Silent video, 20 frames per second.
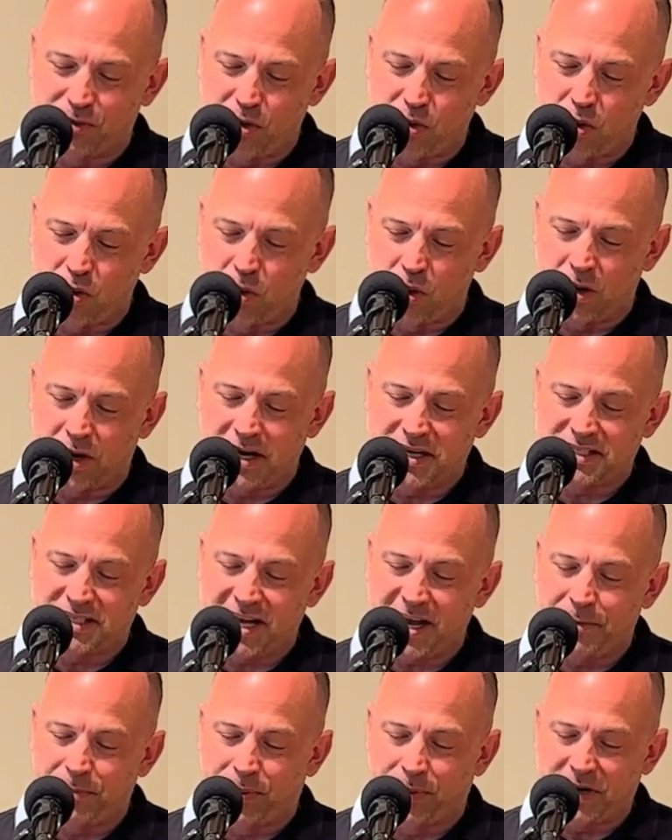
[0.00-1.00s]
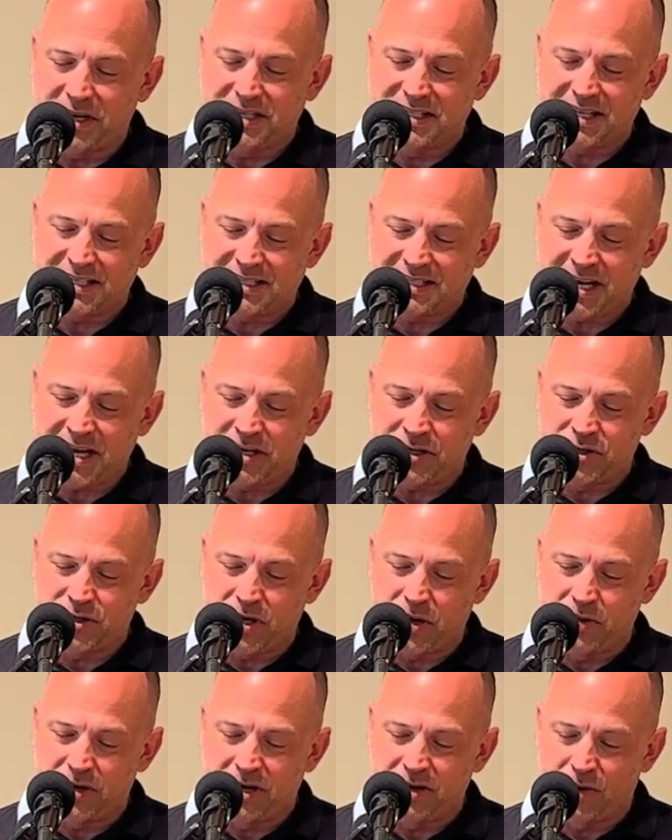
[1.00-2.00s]
ROCOR. He's head priest at St.
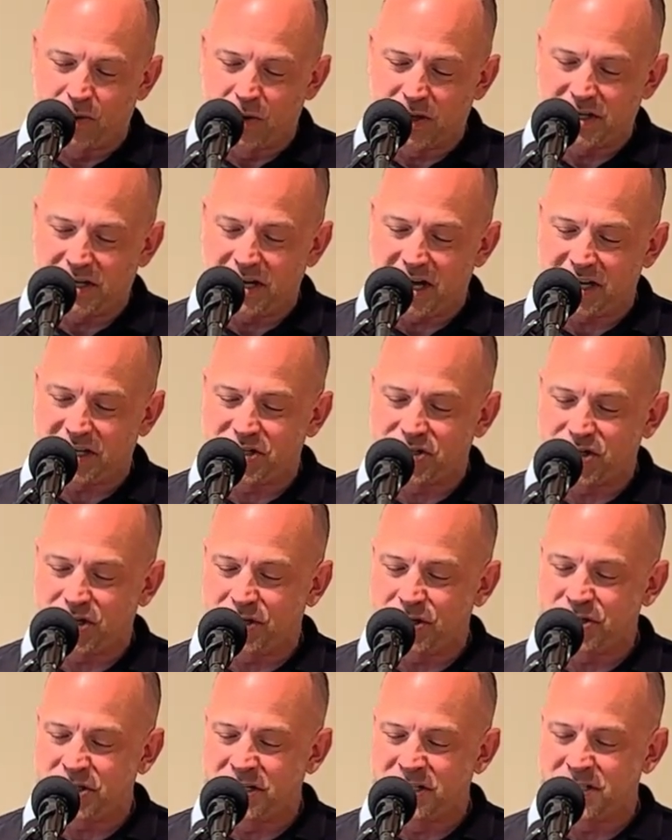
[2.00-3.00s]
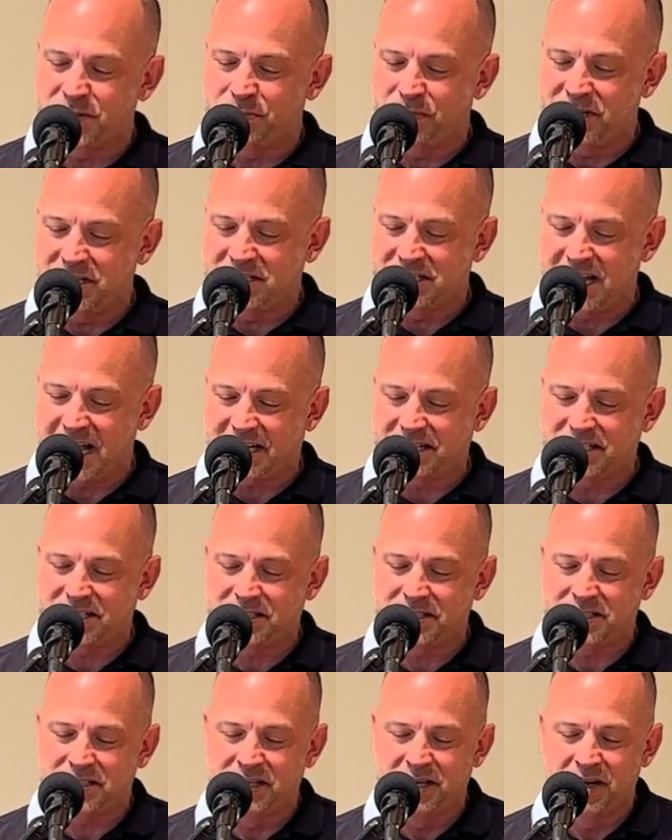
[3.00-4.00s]
Jonah Orthodox Church in Spring,
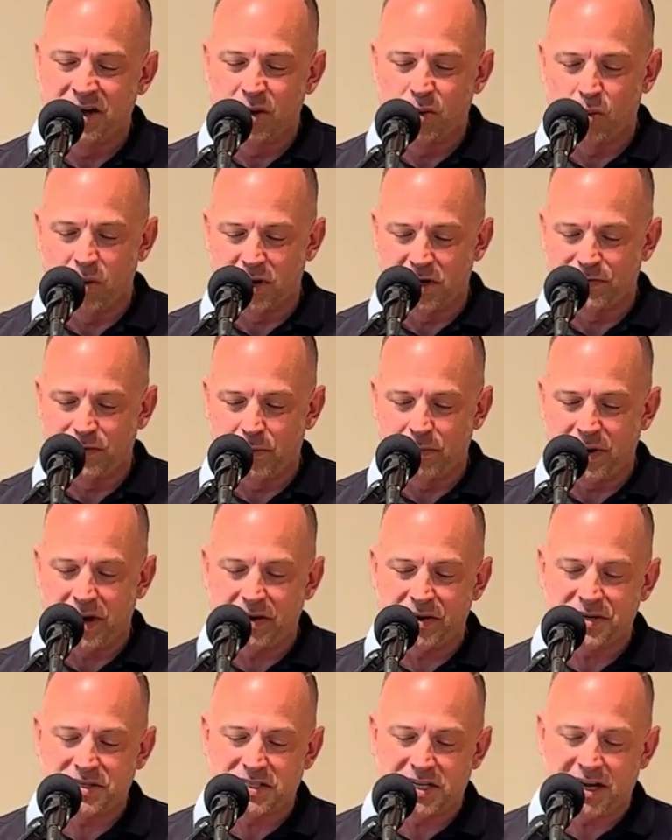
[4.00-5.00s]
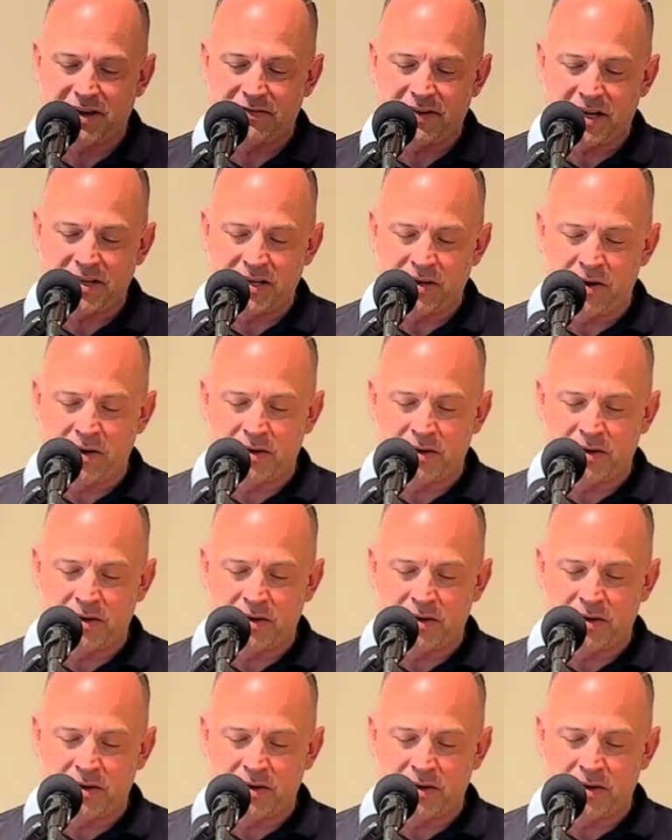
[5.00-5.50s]
Texas. Wonderful parish that I've had the